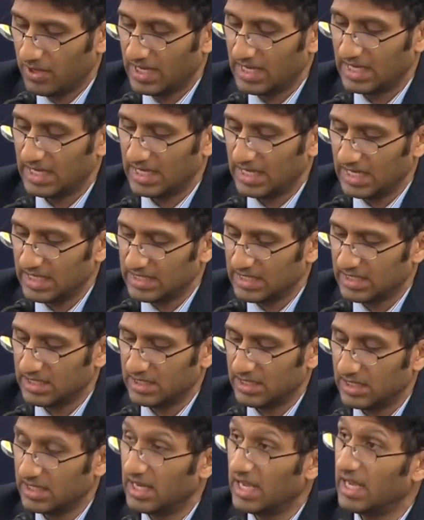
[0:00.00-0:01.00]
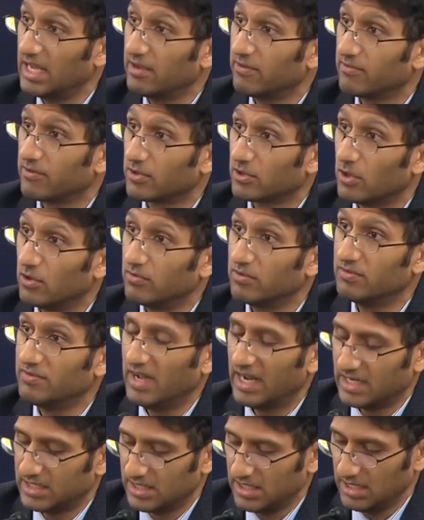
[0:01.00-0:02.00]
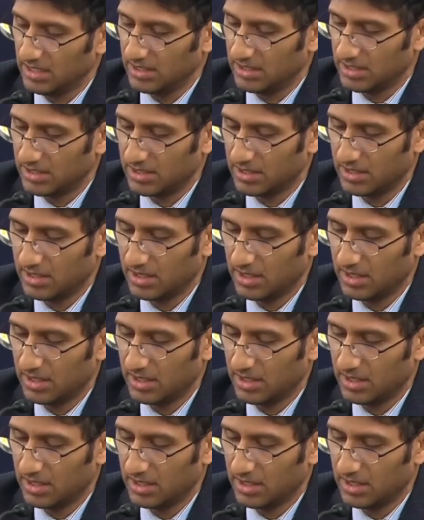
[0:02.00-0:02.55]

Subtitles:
and it isn't today for COVID vaccines.